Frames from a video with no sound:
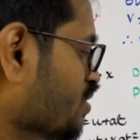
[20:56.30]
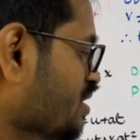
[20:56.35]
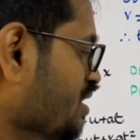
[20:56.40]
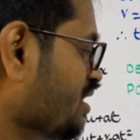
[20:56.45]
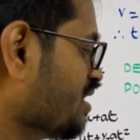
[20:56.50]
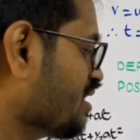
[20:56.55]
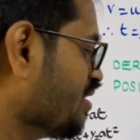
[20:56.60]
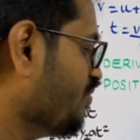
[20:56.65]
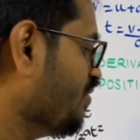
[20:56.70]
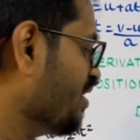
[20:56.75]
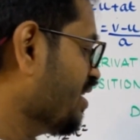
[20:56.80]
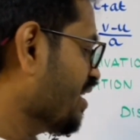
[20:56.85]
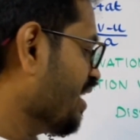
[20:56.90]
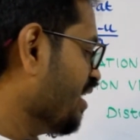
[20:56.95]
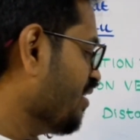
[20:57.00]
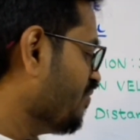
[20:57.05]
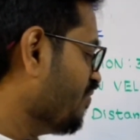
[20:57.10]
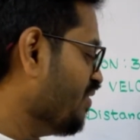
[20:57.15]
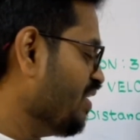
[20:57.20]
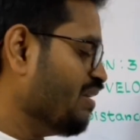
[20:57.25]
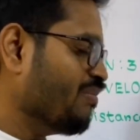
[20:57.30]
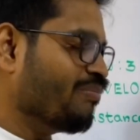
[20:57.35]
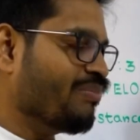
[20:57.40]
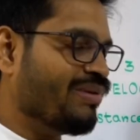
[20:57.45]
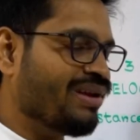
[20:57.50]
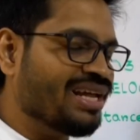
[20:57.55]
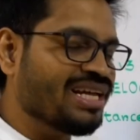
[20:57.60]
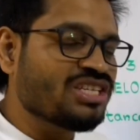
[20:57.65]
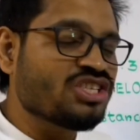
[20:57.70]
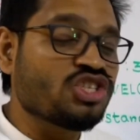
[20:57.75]
so we write V
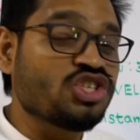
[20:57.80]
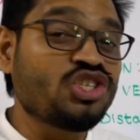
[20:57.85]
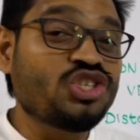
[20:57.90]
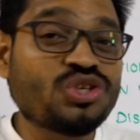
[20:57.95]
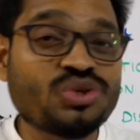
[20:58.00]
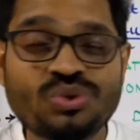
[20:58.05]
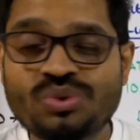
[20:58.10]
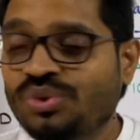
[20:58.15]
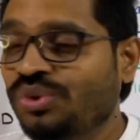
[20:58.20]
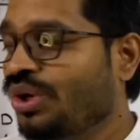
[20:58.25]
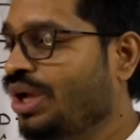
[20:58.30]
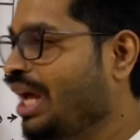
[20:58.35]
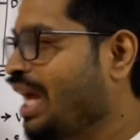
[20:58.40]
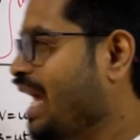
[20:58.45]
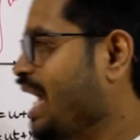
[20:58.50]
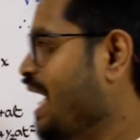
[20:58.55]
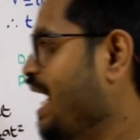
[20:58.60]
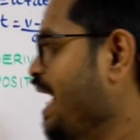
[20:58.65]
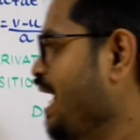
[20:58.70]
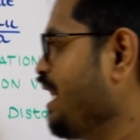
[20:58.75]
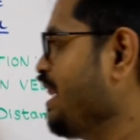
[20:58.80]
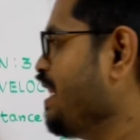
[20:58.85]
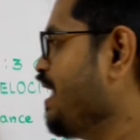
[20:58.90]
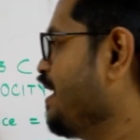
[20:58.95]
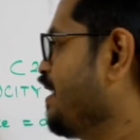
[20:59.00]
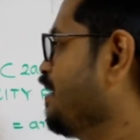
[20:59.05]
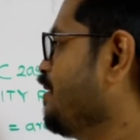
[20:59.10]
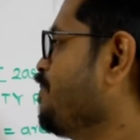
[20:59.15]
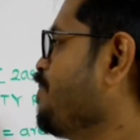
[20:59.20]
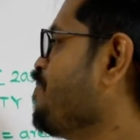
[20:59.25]
plus U, and
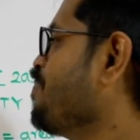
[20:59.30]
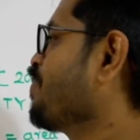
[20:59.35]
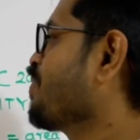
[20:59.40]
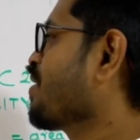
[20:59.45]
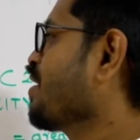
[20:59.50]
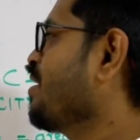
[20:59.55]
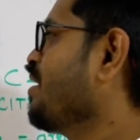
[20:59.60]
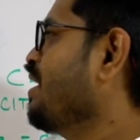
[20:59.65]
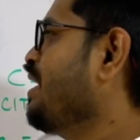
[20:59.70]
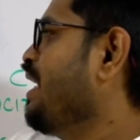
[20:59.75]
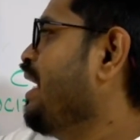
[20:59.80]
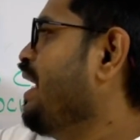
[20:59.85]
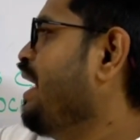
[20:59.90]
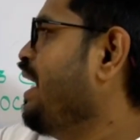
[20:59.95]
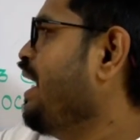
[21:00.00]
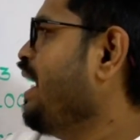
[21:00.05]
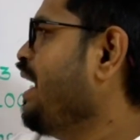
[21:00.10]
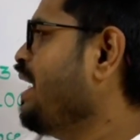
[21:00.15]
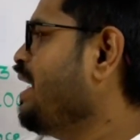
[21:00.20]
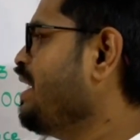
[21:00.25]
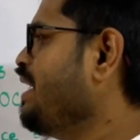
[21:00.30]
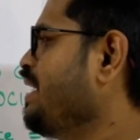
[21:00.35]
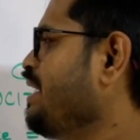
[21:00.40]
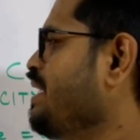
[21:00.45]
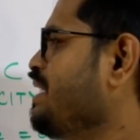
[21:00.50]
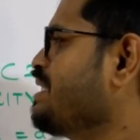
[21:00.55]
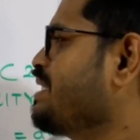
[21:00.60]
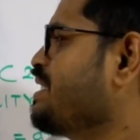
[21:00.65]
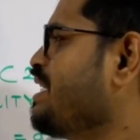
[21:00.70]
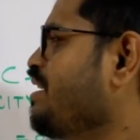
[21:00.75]
then AD
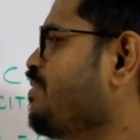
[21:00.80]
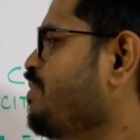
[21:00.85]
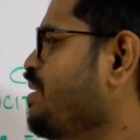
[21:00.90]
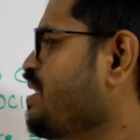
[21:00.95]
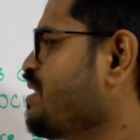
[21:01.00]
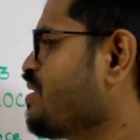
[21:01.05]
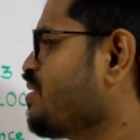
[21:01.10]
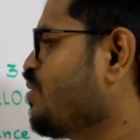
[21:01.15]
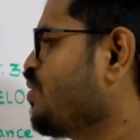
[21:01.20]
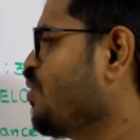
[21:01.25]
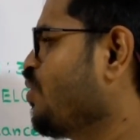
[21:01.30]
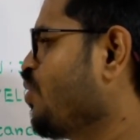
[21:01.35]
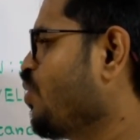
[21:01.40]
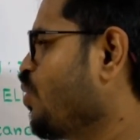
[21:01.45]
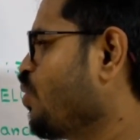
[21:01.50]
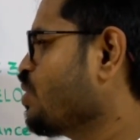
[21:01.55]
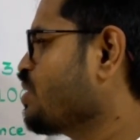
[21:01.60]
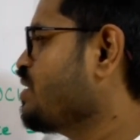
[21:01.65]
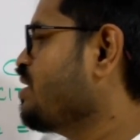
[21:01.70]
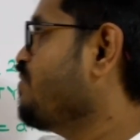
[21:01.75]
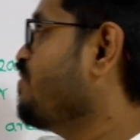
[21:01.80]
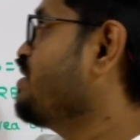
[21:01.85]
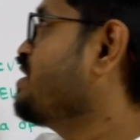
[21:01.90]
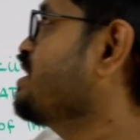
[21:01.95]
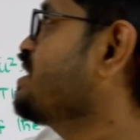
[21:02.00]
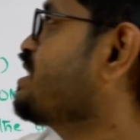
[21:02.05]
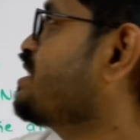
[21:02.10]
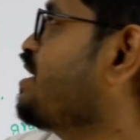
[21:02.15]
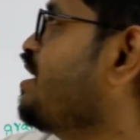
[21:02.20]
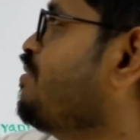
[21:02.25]
is same as OC, which
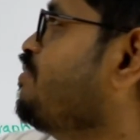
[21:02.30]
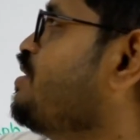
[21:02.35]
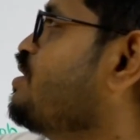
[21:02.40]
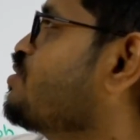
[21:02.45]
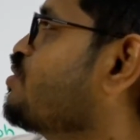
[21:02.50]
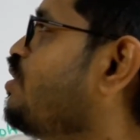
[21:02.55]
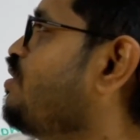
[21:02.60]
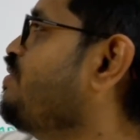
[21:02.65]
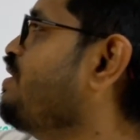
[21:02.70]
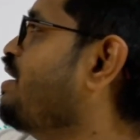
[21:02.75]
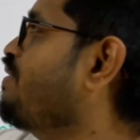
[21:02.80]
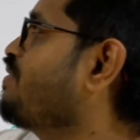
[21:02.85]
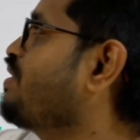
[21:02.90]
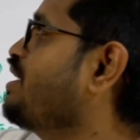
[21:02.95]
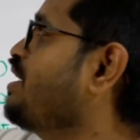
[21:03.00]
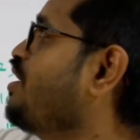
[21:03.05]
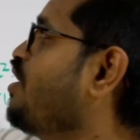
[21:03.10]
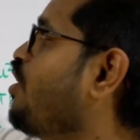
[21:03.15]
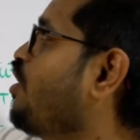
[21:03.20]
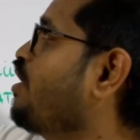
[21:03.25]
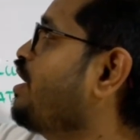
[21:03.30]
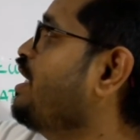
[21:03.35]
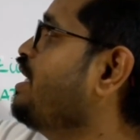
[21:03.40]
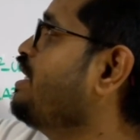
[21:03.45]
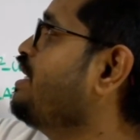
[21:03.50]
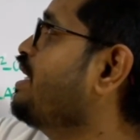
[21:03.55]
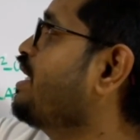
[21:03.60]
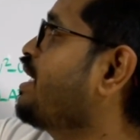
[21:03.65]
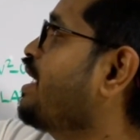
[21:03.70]
is time. This all we have written already here, right?